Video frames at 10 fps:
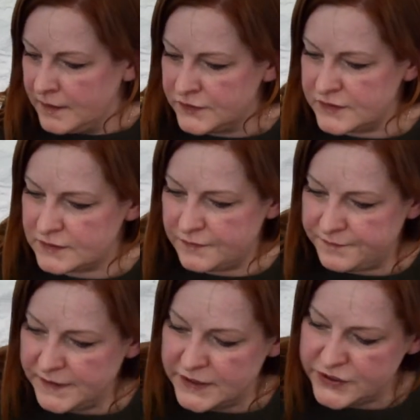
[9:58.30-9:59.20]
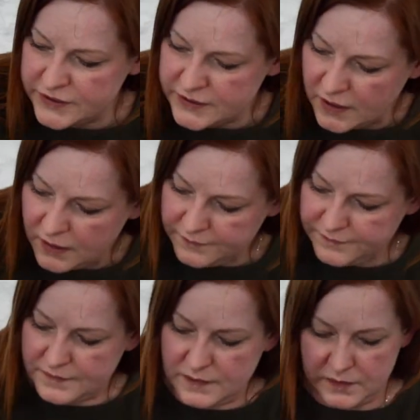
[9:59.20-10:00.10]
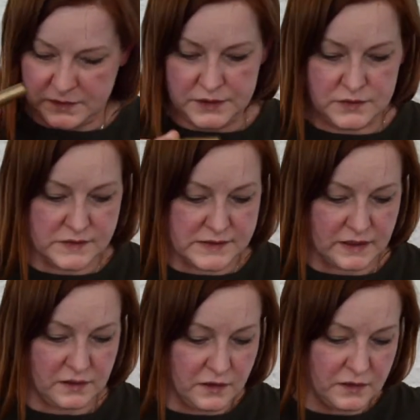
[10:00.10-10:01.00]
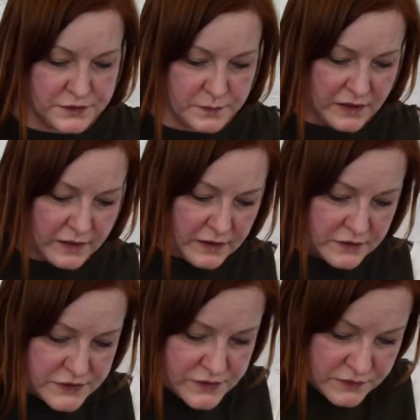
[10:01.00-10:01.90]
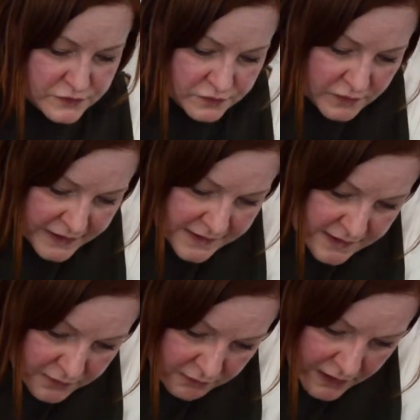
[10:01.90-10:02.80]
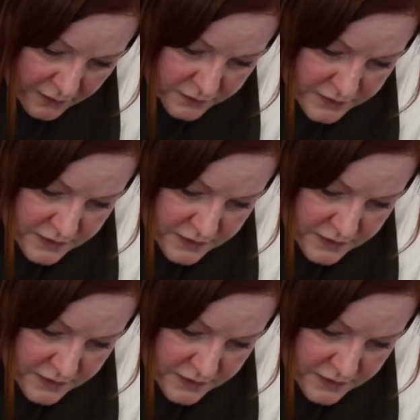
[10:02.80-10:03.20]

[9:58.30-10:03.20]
just to finish it off, I'm going to use the gold marker to trace around.